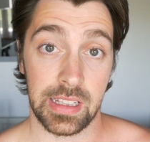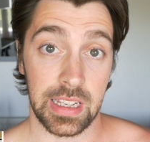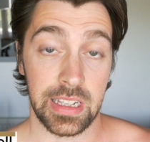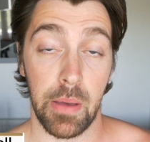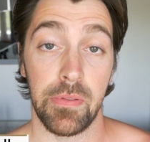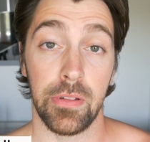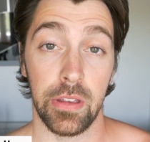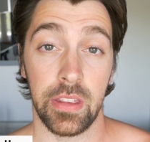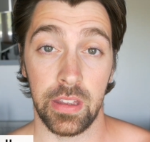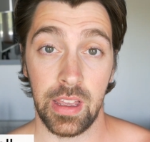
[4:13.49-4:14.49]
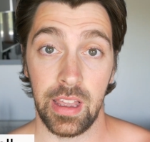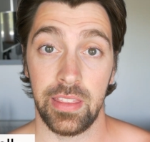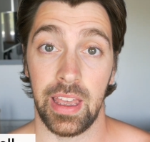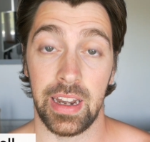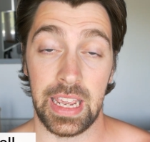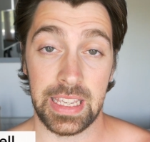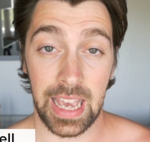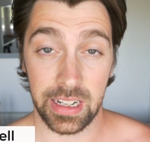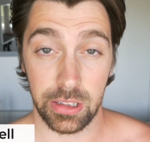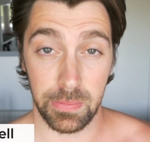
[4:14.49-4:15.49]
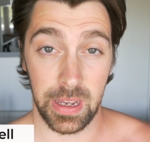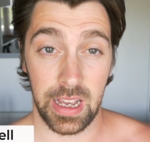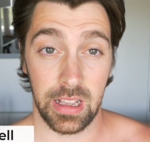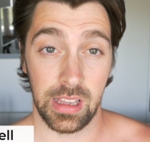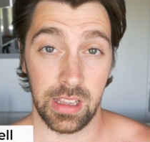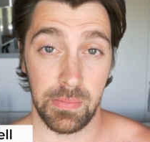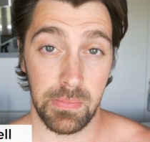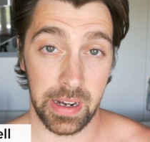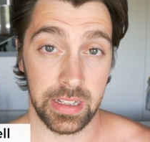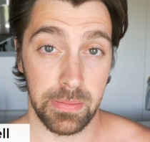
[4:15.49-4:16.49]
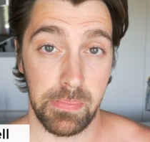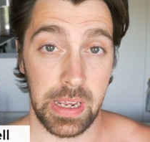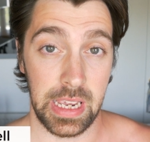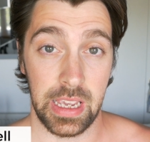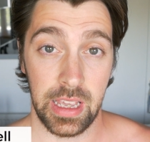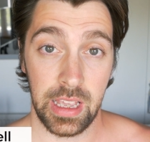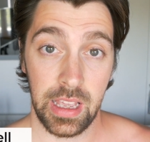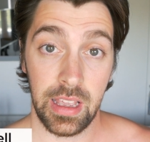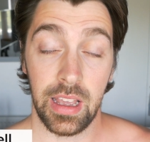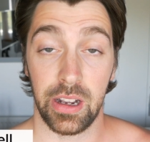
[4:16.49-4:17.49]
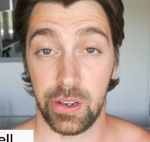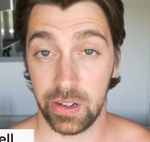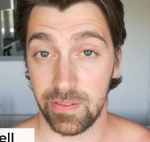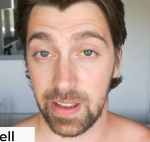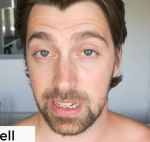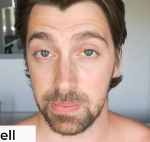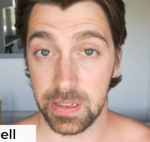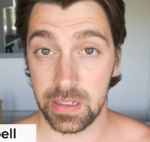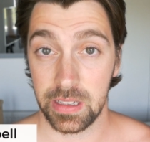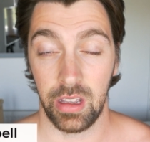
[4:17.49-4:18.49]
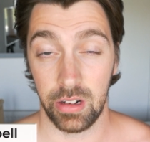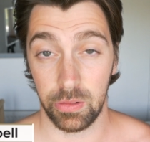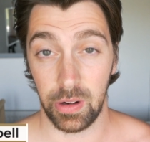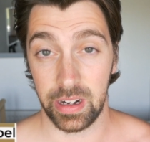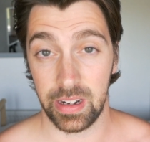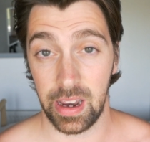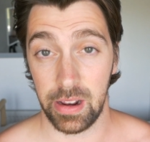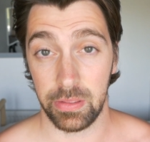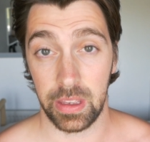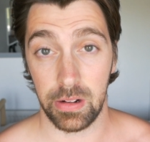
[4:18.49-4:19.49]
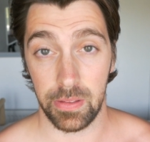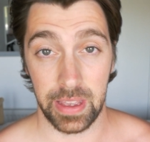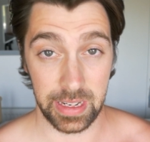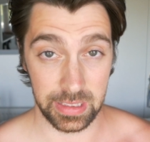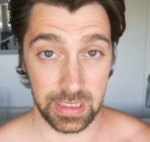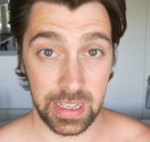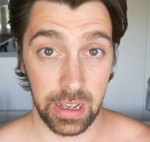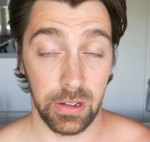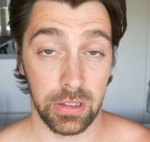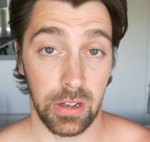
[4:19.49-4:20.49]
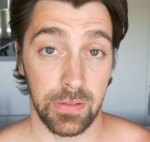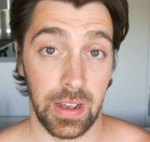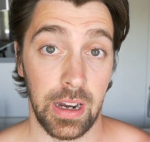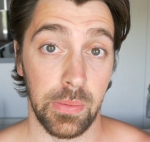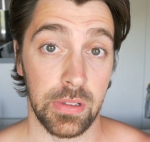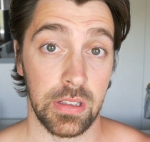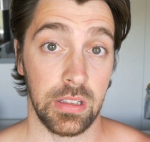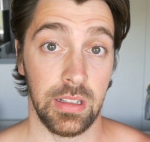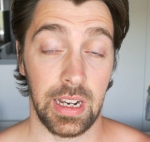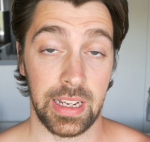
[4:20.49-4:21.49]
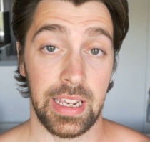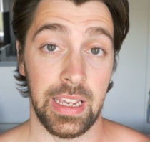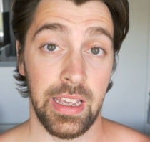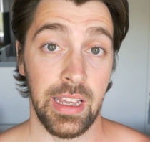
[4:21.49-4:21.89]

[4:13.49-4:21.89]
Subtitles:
a step further, then a kettlebell might be a good investment. I know right now they're not that easy to get hold of. I was lucky,